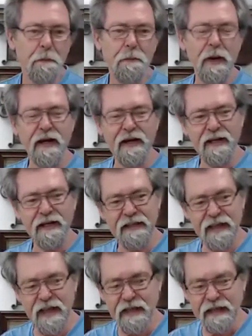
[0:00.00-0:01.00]
But
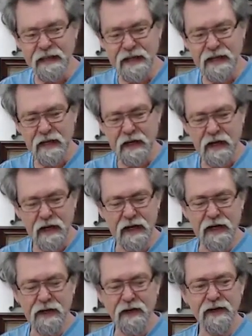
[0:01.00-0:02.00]
again,
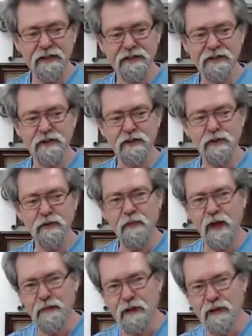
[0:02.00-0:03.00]
I like to do
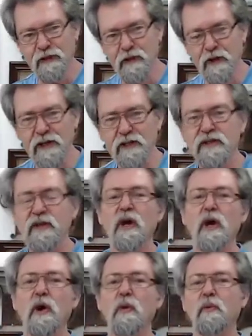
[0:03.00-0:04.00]
my box joints
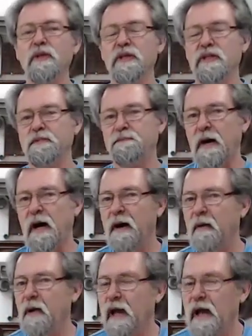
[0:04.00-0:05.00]
with a
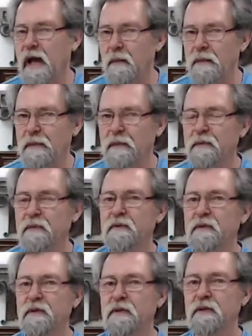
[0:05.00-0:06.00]
spiral up
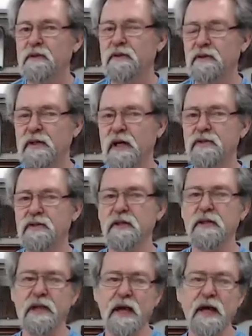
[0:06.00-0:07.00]

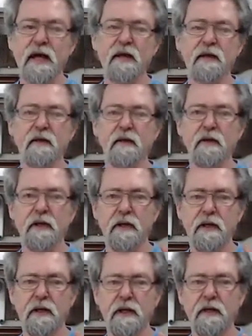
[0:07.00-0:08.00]
tungsten cutter
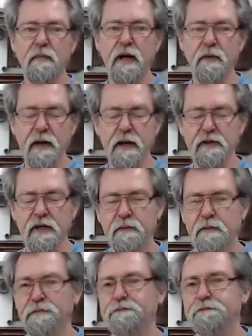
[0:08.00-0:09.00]
in my router
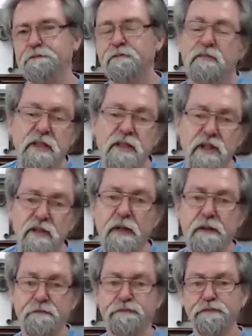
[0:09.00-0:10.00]
table. That's just
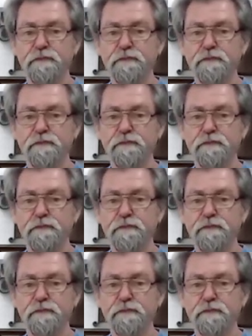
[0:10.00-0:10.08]
me.